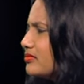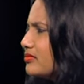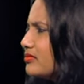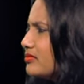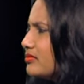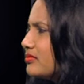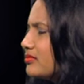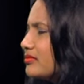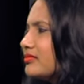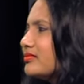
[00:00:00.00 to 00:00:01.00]

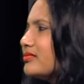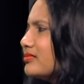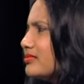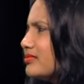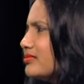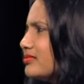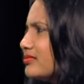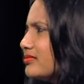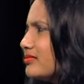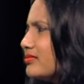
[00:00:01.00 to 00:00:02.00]

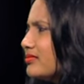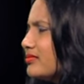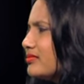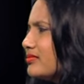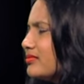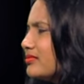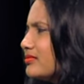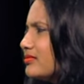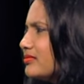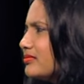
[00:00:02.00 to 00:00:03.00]

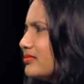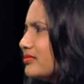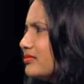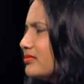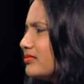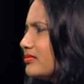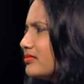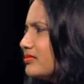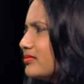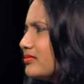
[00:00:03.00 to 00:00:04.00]

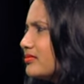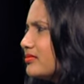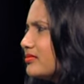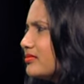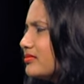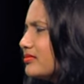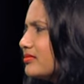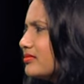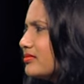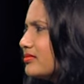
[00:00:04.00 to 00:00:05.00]

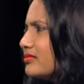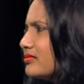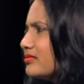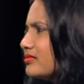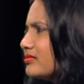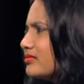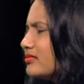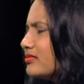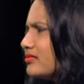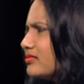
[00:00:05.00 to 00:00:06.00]

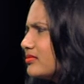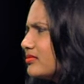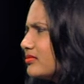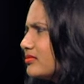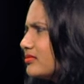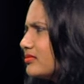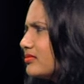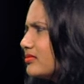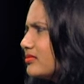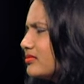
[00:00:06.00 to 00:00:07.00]

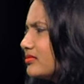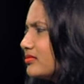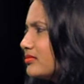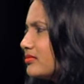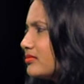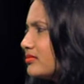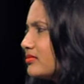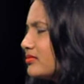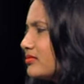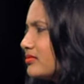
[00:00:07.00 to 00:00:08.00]
No words are spoken by the person on screen.